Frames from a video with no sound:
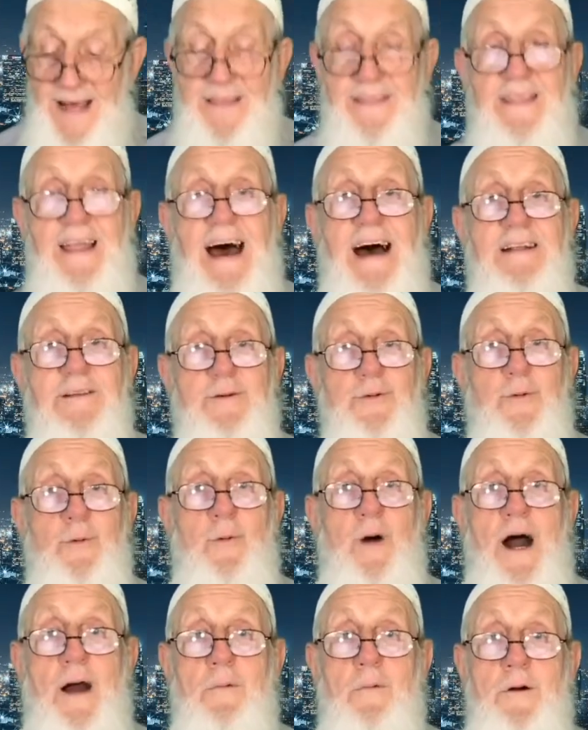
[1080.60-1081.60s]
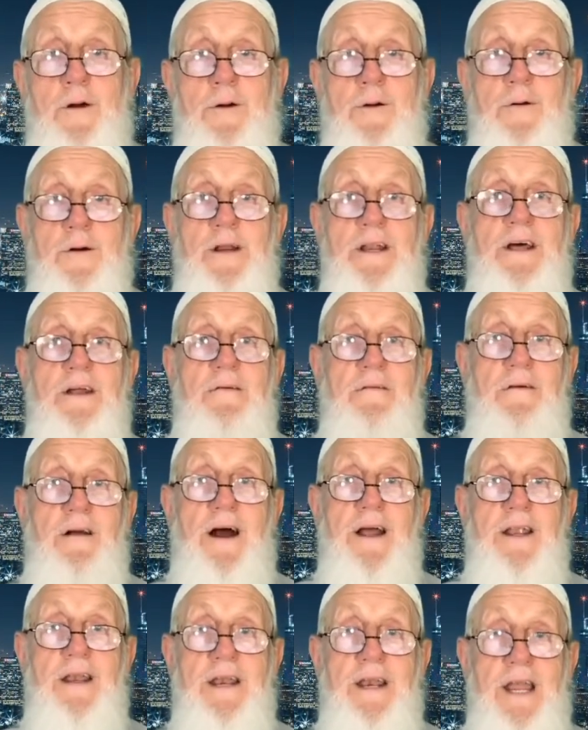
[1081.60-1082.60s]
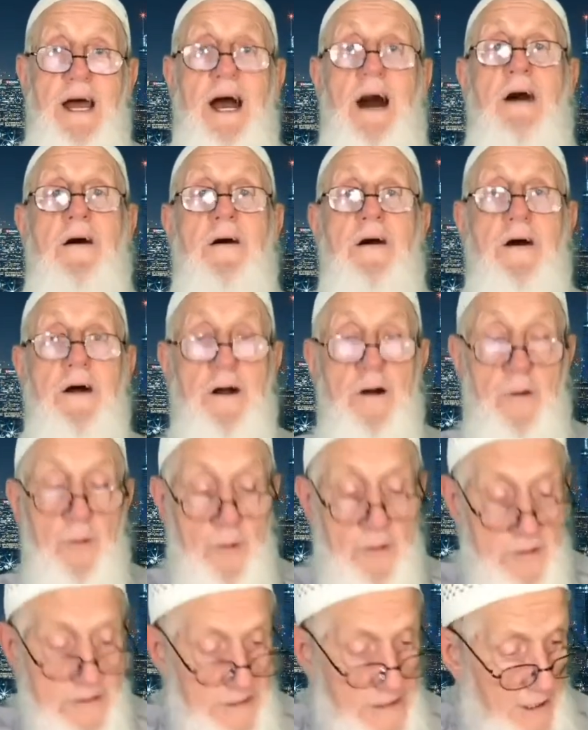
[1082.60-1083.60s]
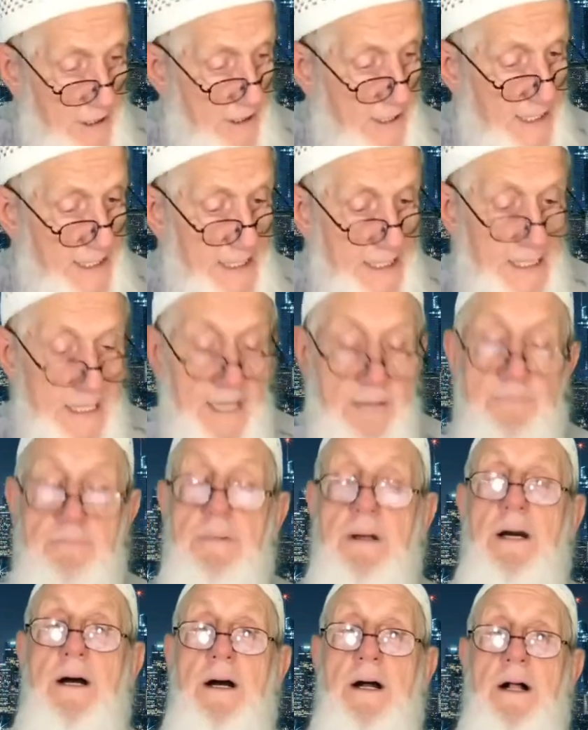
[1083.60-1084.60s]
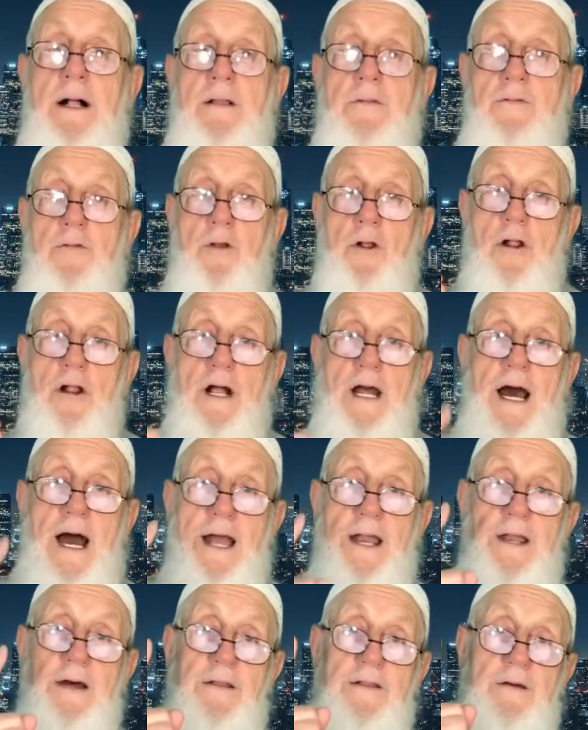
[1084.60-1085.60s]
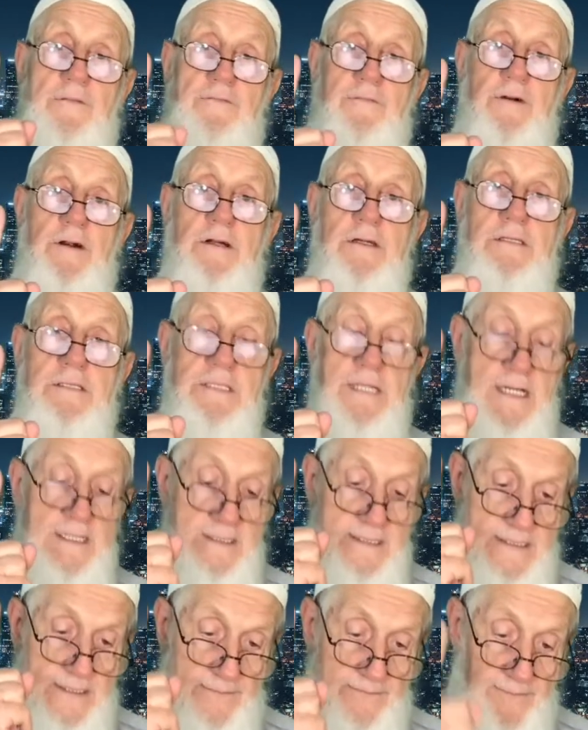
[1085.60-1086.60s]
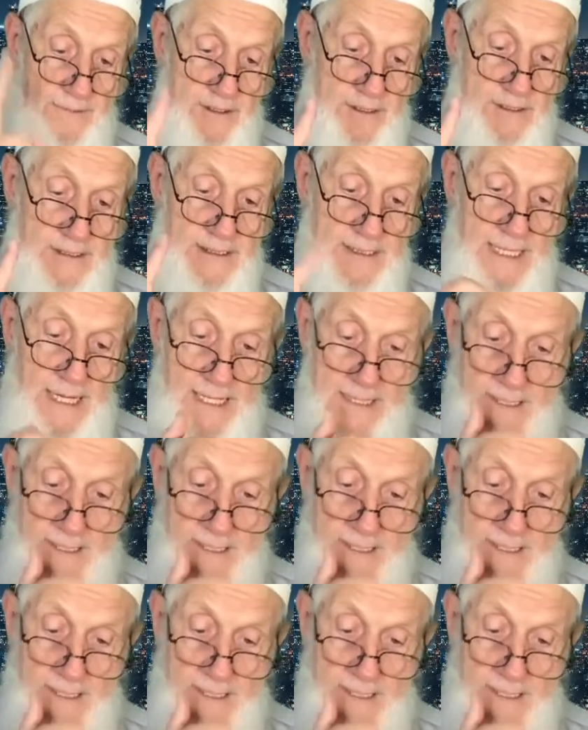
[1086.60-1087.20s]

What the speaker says: and that's why we're doing it right now. We're starting it up, Dhul Qaeda the first. That's the first